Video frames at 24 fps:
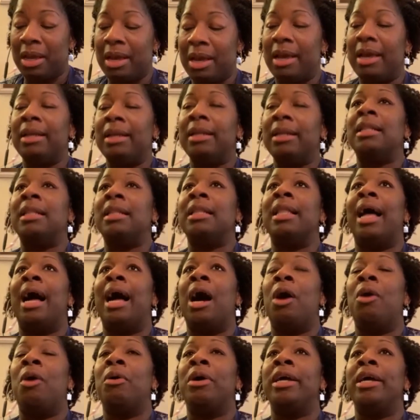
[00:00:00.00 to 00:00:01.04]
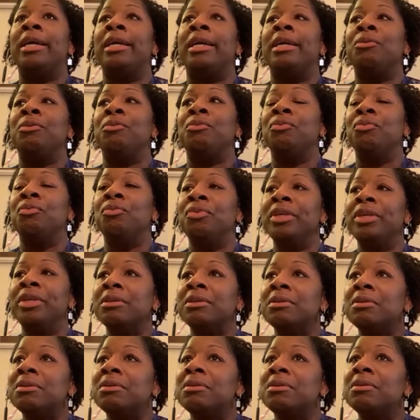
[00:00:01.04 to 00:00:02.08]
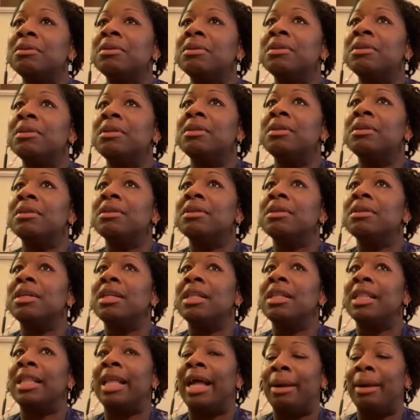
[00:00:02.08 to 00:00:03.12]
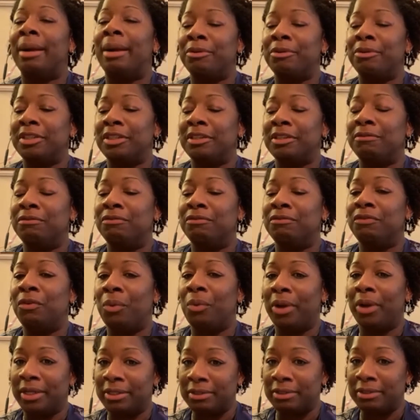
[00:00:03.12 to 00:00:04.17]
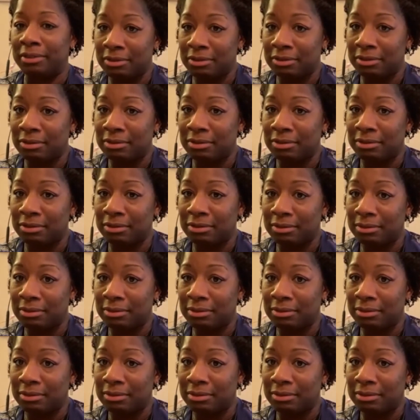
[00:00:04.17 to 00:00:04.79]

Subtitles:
and allow a real collaborative voice